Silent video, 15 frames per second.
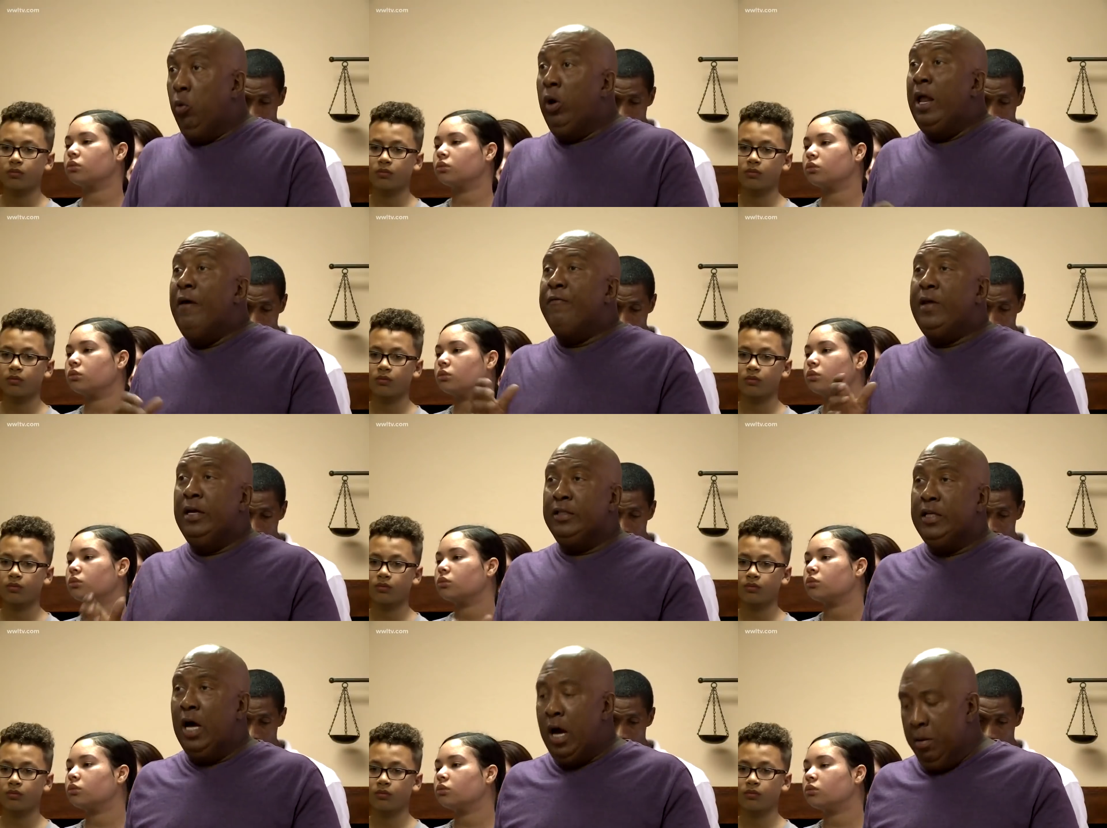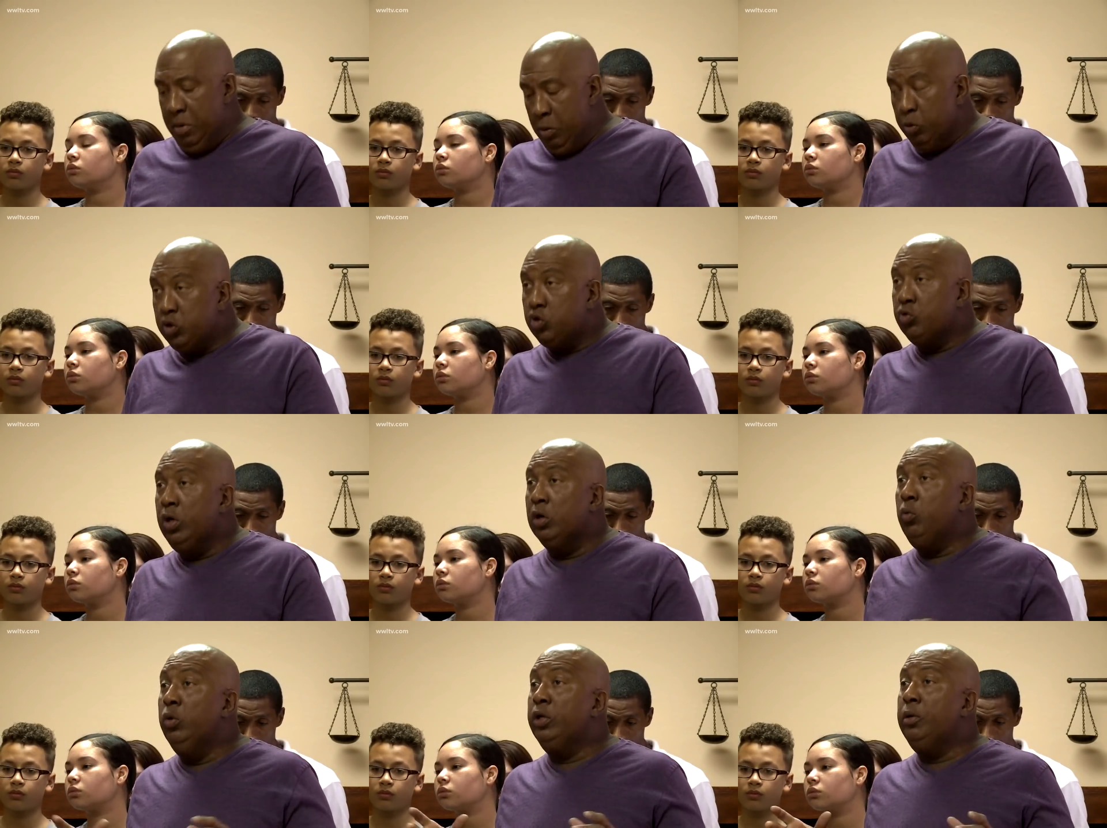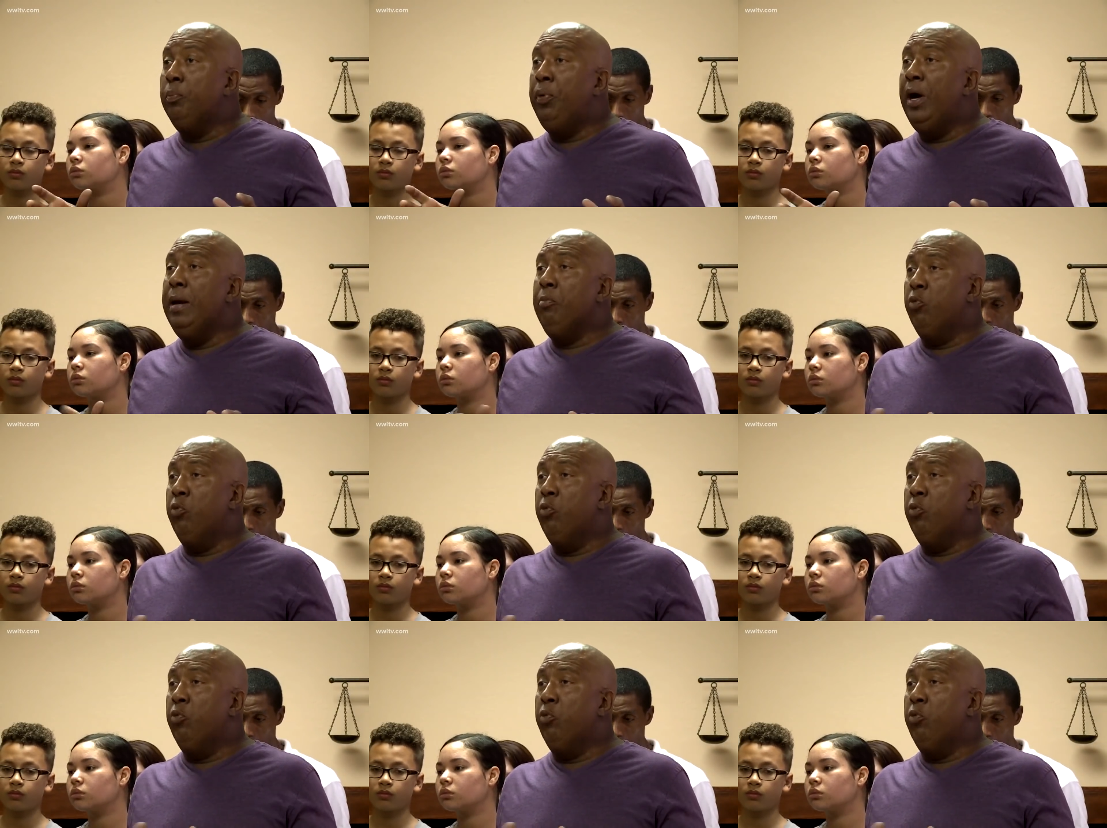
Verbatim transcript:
Speaker 1: Well, at that time, he was struck with the pipe